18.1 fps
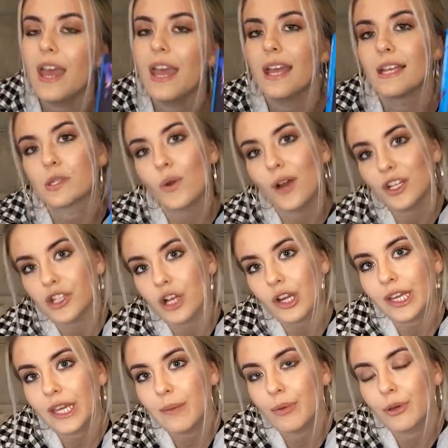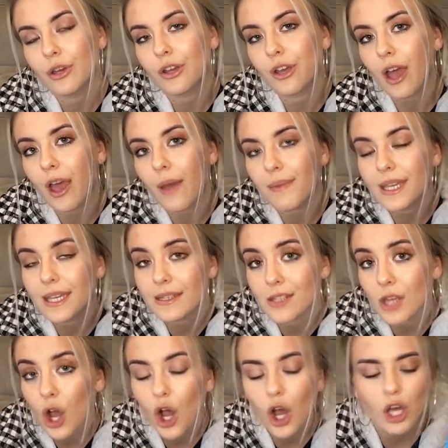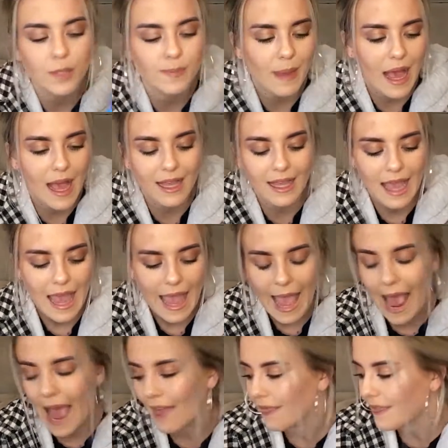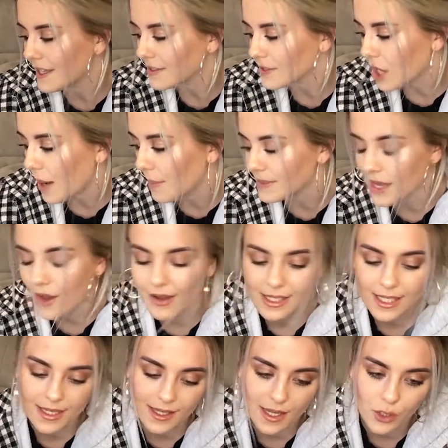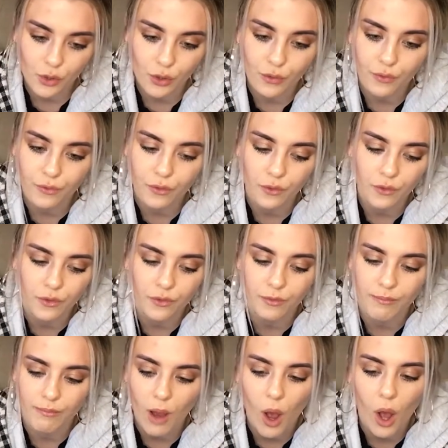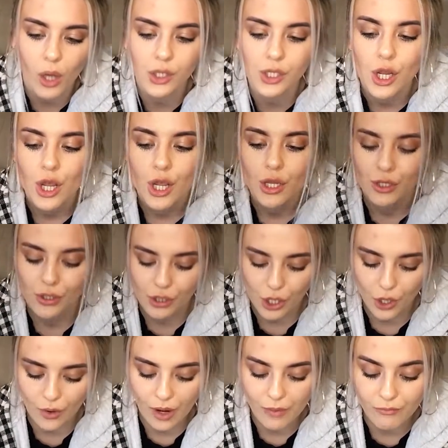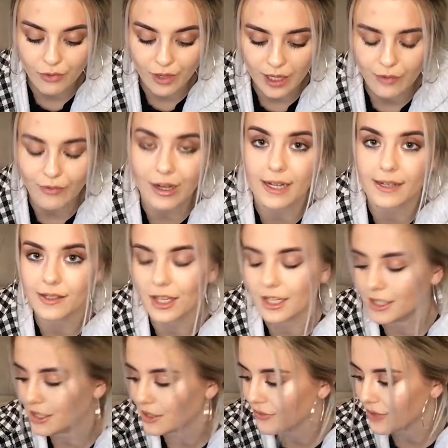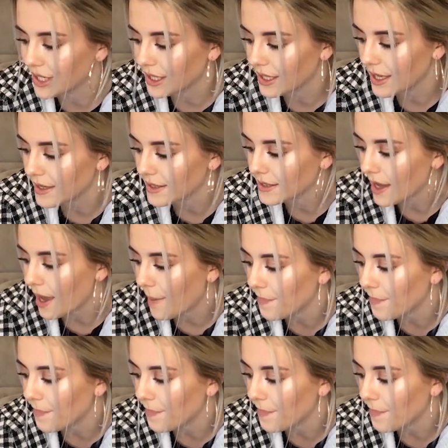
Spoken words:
It's quite a chunky book, it is a hardback, and this comes out, as I said, on the 4th of March, so I'm really, really excited to read this.